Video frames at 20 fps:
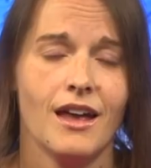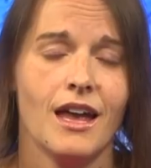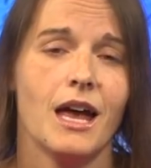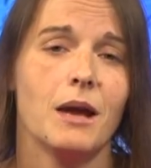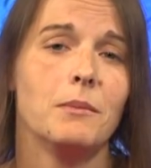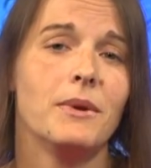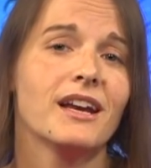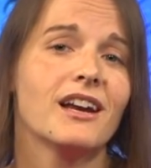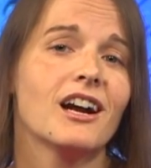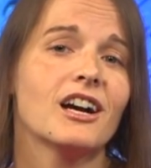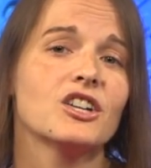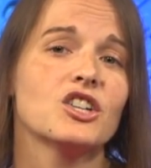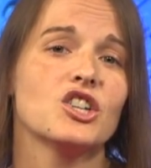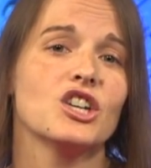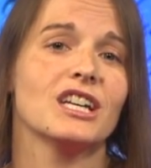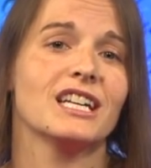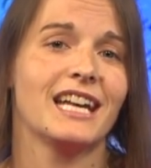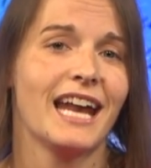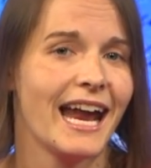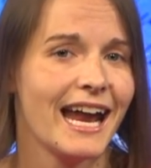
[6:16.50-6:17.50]
And because
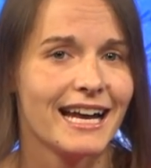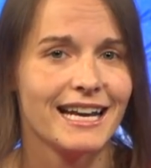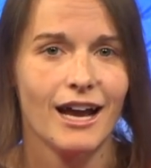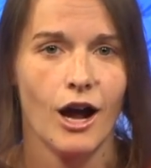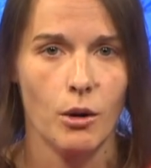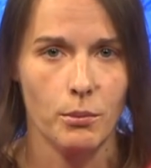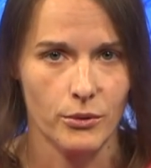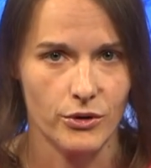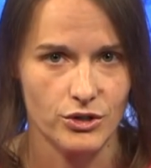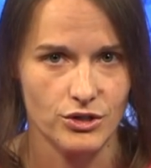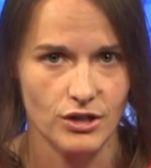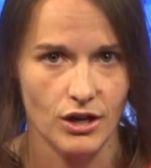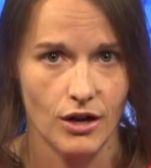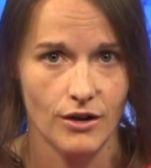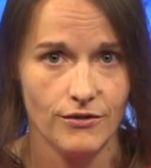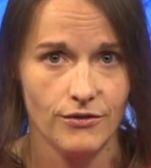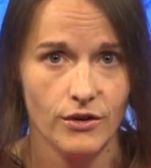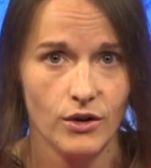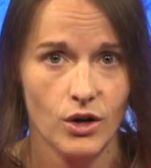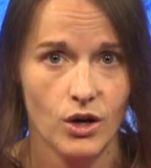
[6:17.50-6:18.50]
she can't help
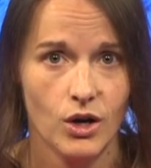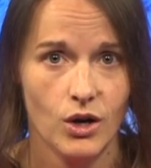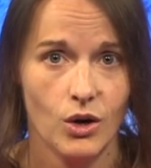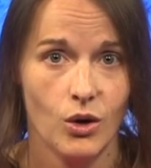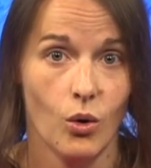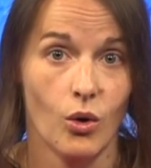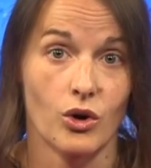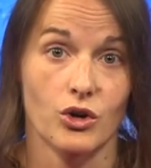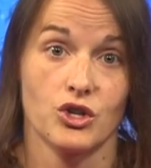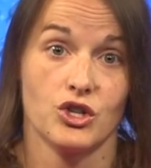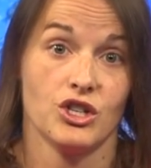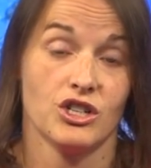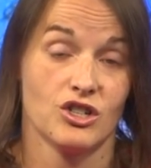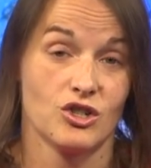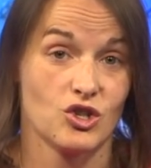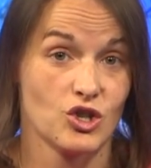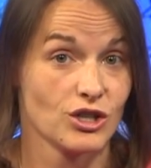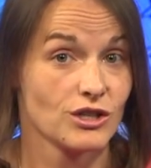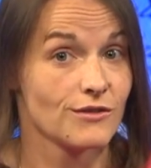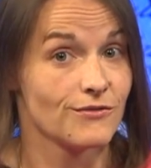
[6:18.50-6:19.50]
herself, or she is
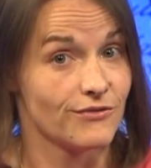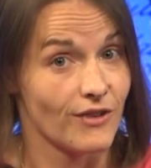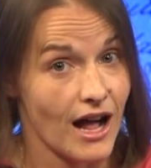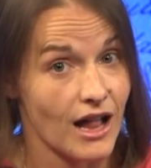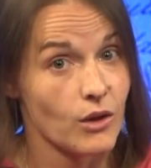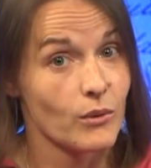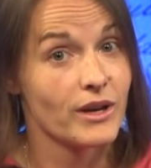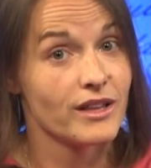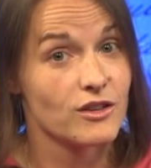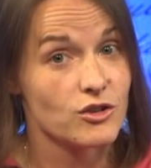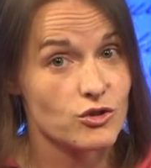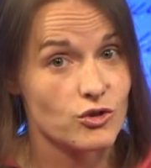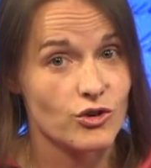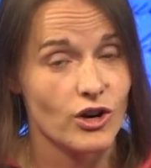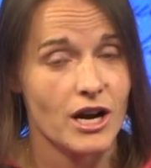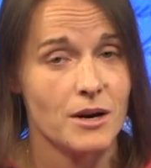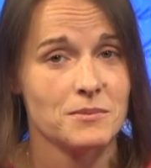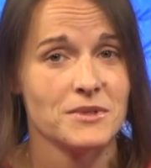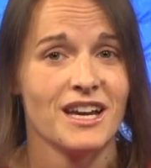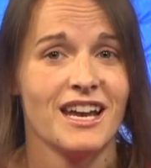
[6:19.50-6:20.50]
just following the
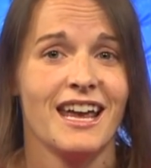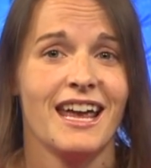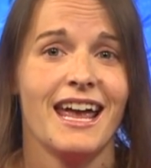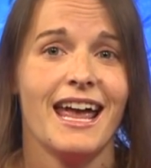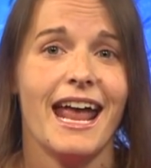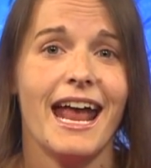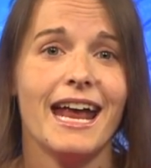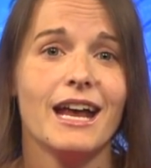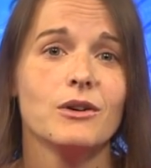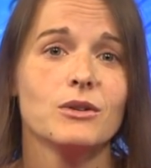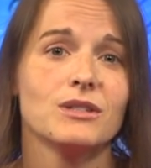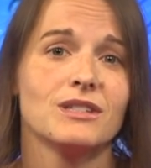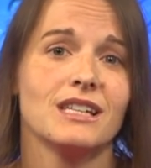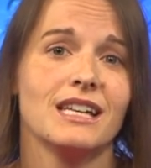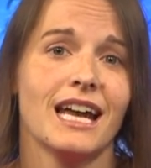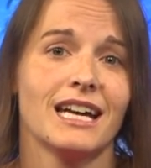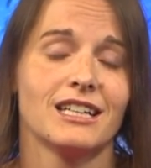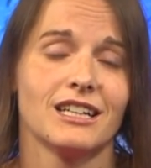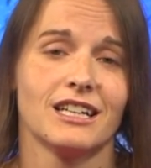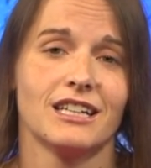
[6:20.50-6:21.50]
script, A O C
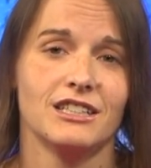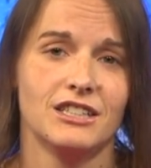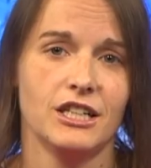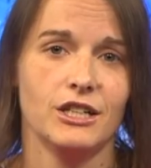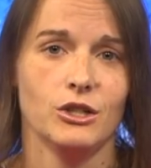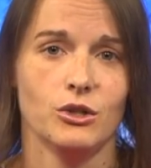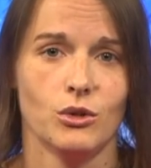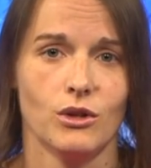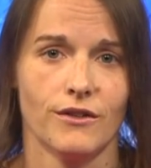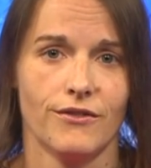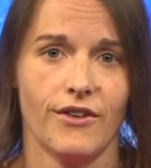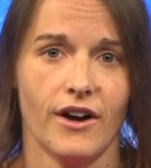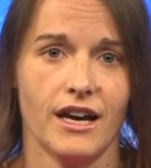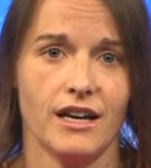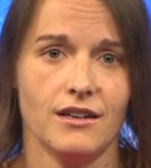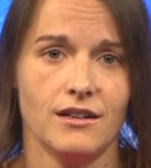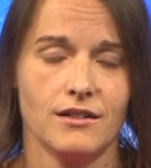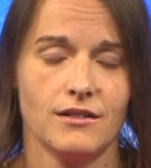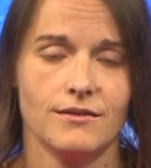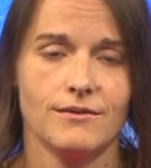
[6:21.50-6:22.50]
had to continue the
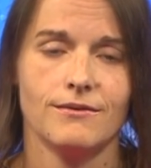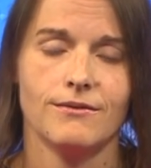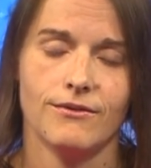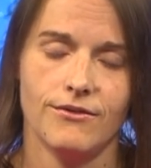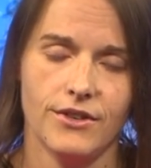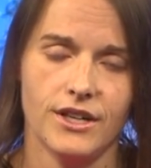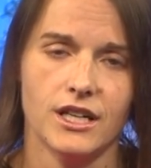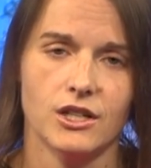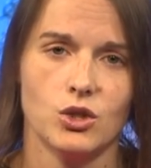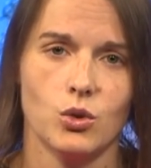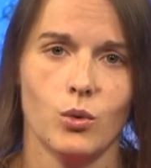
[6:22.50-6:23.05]
fight via